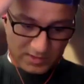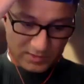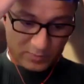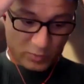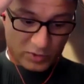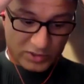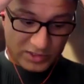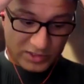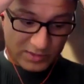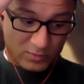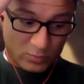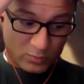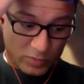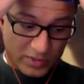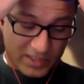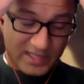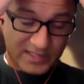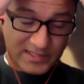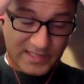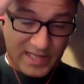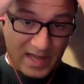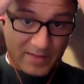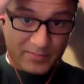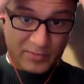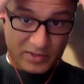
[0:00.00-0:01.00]
What
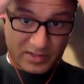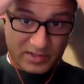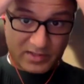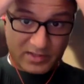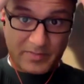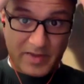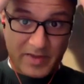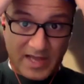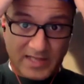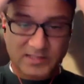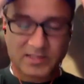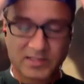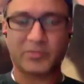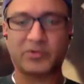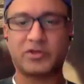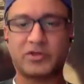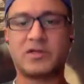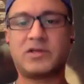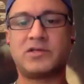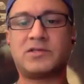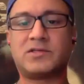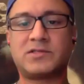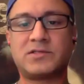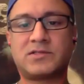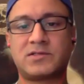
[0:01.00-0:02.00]
has happened in the past couple of
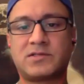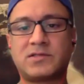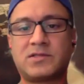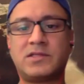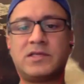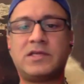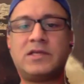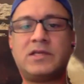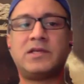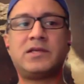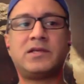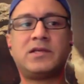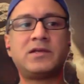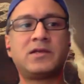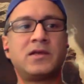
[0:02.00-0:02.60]
years, the